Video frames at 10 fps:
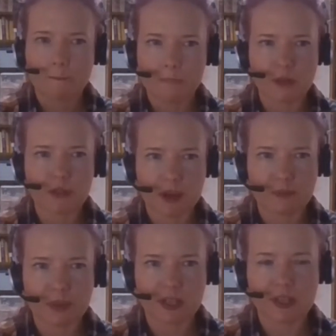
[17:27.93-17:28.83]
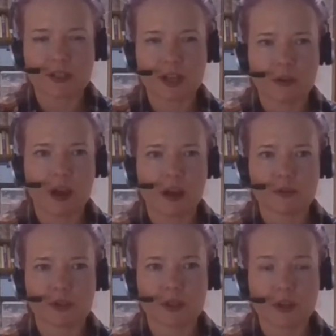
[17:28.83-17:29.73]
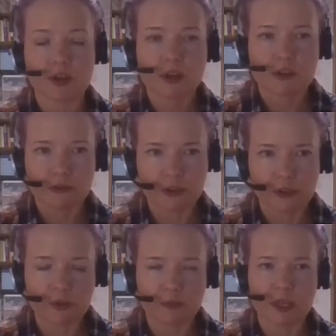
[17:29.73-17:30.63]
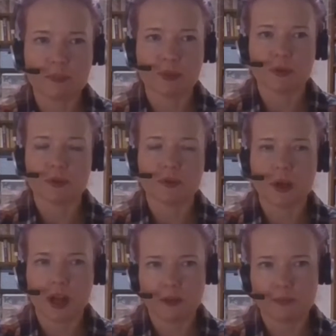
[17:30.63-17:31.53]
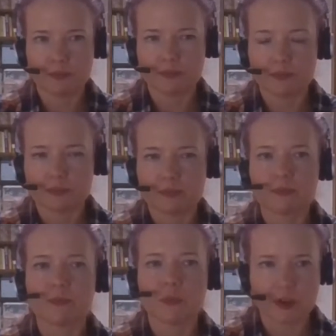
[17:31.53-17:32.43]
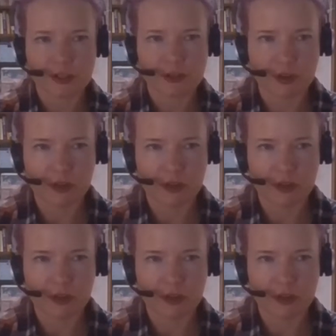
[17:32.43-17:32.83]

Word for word: Most companies know how to recruit people um, whilst they're at